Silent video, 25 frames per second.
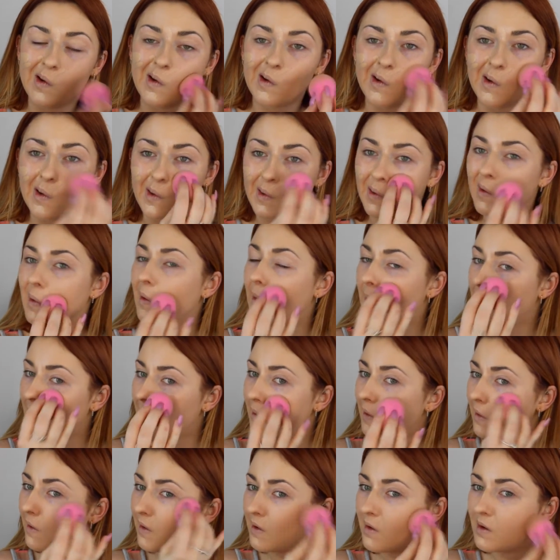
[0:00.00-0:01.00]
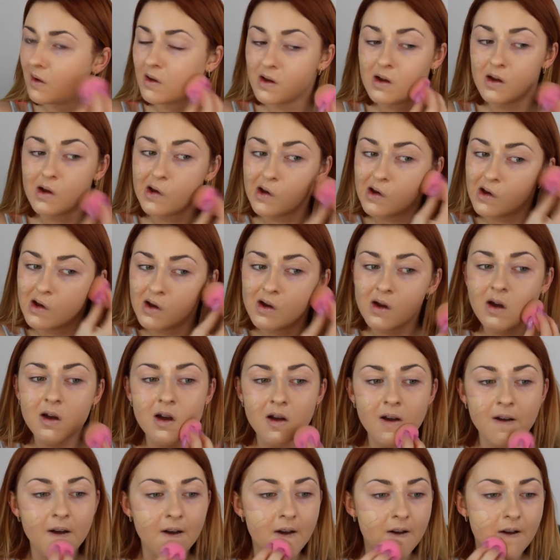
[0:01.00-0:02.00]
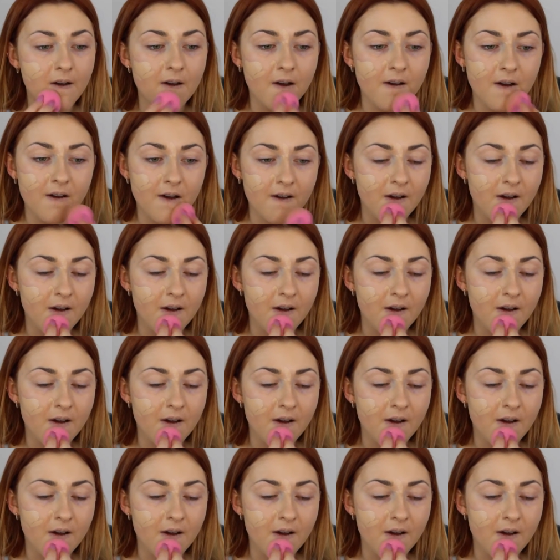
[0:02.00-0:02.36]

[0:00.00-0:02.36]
I don't want to like be like super white